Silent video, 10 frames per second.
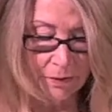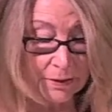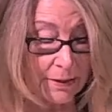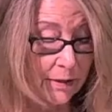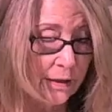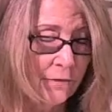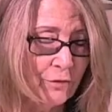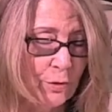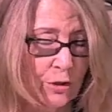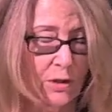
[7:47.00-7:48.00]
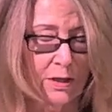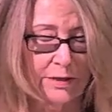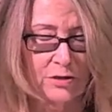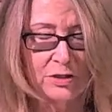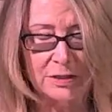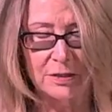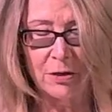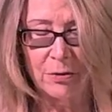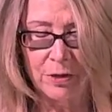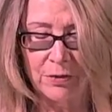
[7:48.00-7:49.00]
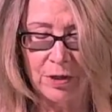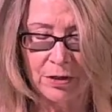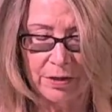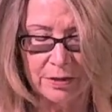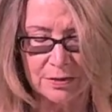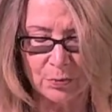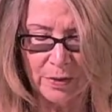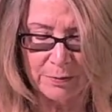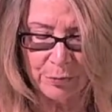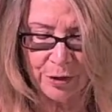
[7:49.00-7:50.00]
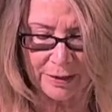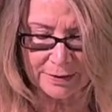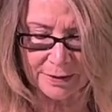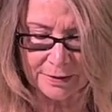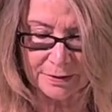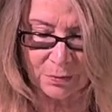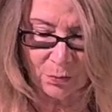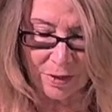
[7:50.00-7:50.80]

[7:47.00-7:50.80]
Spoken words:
just get comfortable and just know that there is one presence,